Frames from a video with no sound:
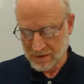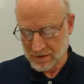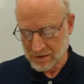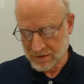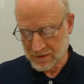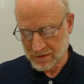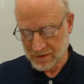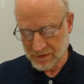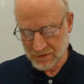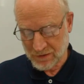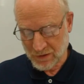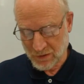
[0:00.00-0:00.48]

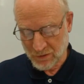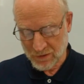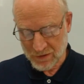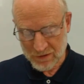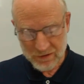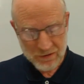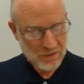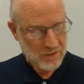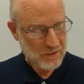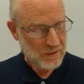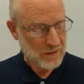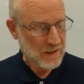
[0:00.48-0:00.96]
Notice
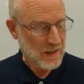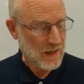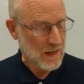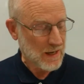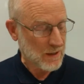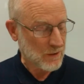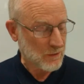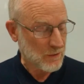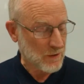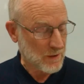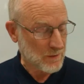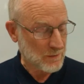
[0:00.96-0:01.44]
on the
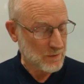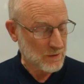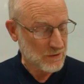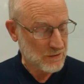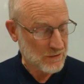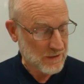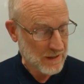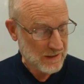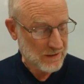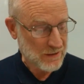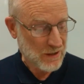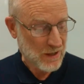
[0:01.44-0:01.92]
diagram there's
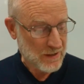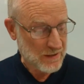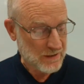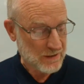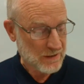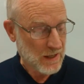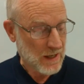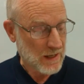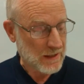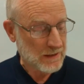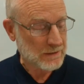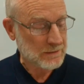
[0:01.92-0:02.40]
that dotted
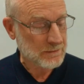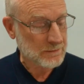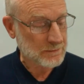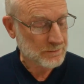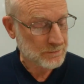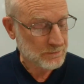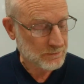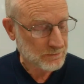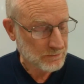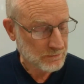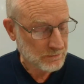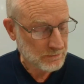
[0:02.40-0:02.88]
line.
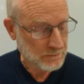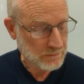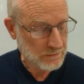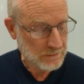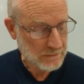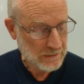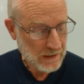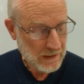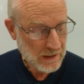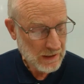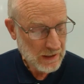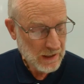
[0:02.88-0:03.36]

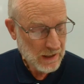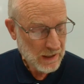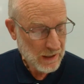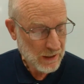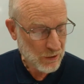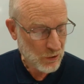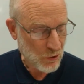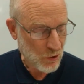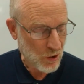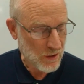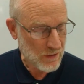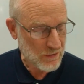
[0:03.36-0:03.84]
And
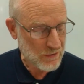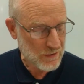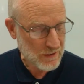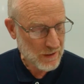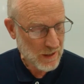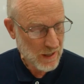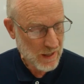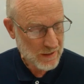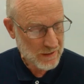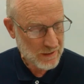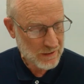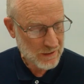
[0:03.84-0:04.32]
on the
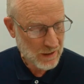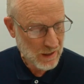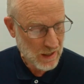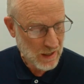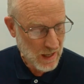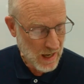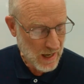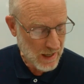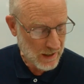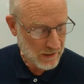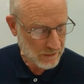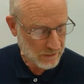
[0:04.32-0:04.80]
dotted
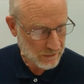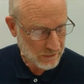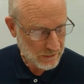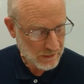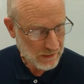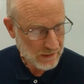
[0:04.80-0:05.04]
line